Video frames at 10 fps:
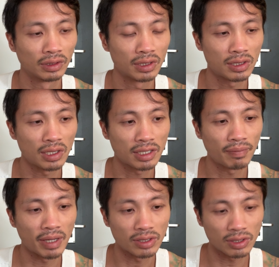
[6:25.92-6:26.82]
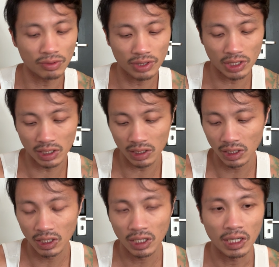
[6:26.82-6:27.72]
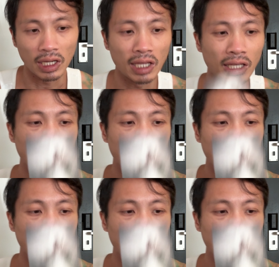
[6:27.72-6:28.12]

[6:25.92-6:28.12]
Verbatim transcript: Six of Pentacles here and a